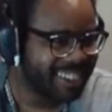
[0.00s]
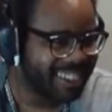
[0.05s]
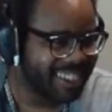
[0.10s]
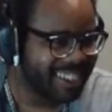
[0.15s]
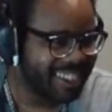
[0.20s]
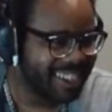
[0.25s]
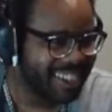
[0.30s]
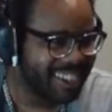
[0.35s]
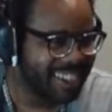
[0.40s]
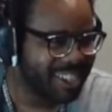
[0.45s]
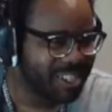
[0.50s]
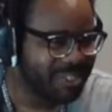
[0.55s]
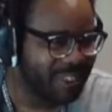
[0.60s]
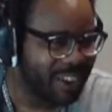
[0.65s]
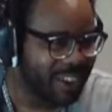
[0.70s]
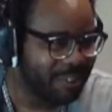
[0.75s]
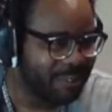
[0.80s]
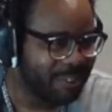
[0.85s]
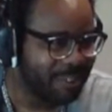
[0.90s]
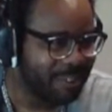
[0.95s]
it's
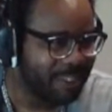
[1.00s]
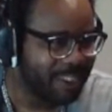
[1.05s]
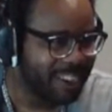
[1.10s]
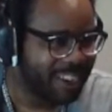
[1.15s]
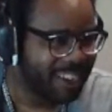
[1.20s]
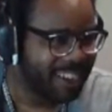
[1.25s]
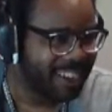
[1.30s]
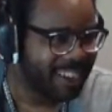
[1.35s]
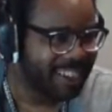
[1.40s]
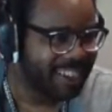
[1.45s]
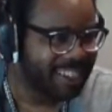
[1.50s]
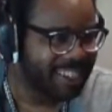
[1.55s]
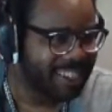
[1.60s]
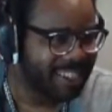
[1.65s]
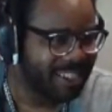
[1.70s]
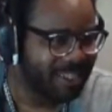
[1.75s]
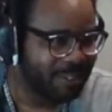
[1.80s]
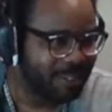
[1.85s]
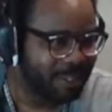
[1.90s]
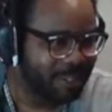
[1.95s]
fine. Moving on
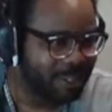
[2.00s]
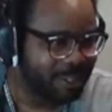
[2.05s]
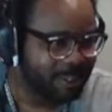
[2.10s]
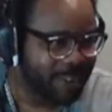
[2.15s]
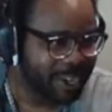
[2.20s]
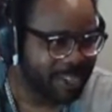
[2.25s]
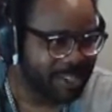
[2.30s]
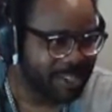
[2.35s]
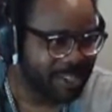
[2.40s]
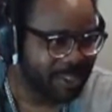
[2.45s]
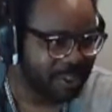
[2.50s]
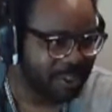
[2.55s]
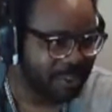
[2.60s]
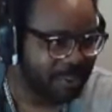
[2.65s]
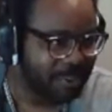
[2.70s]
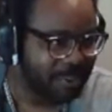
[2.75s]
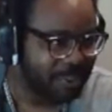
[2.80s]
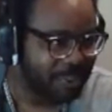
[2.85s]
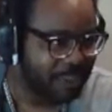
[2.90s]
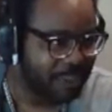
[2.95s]
to World 3,
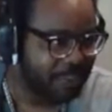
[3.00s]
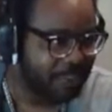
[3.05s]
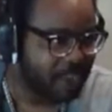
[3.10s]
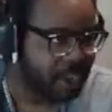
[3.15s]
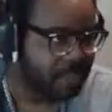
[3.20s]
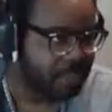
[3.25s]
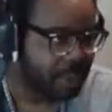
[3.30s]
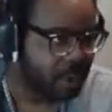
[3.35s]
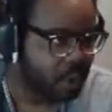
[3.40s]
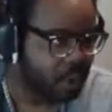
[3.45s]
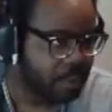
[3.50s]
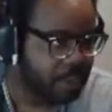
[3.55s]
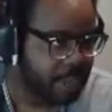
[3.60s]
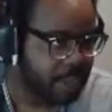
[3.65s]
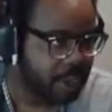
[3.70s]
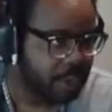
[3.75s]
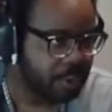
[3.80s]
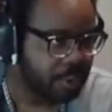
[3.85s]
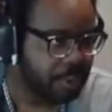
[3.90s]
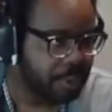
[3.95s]
so I've got Barrel
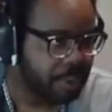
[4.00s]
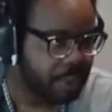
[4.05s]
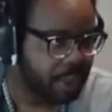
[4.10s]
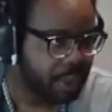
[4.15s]
Bayou.